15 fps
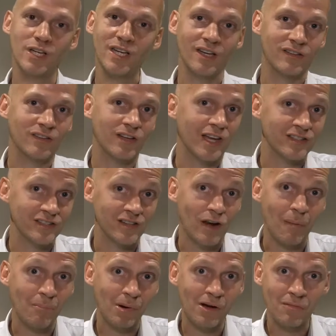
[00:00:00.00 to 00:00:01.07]
It has a
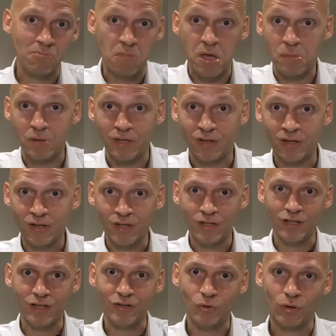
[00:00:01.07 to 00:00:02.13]
number. Maybe
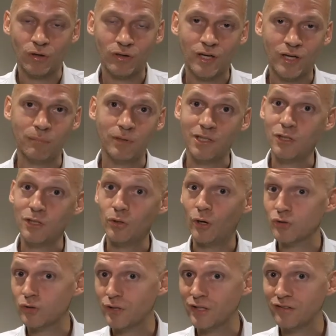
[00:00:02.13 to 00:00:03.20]
in your company you
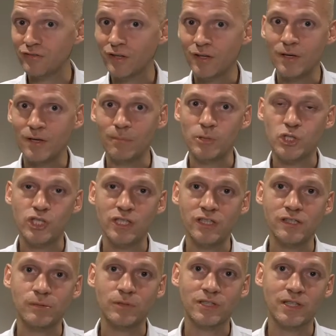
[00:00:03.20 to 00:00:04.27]
also have machines
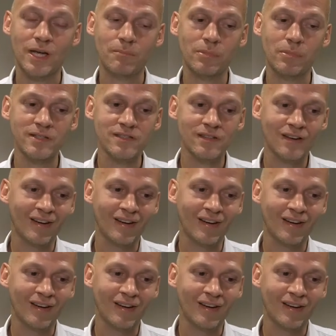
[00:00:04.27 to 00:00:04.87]
with numbers.